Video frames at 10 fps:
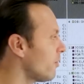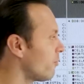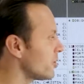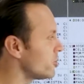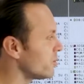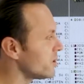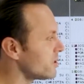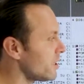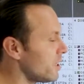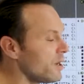of what you would
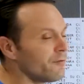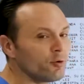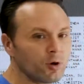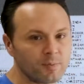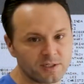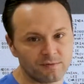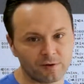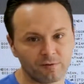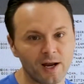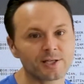see if you were a
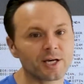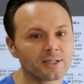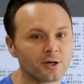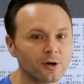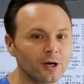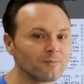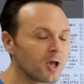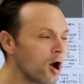Pacific franchise owner.